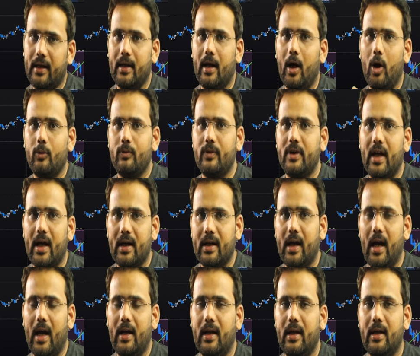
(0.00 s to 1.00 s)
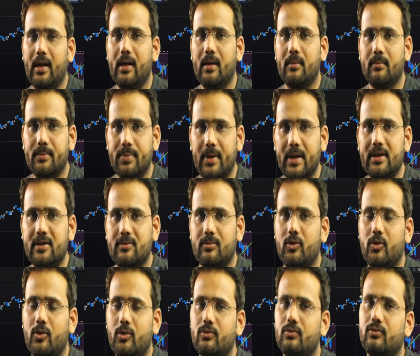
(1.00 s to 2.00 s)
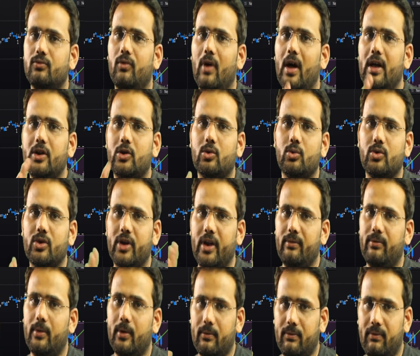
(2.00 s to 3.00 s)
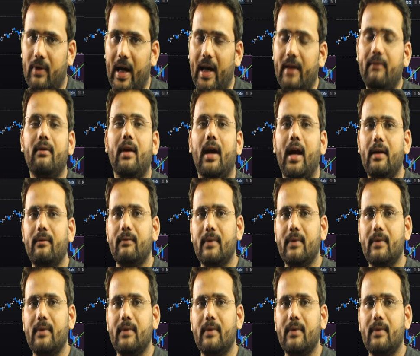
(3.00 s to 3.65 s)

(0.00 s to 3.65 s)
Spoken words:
and now we are getting impulse move 1, 2, 3, 4, 5,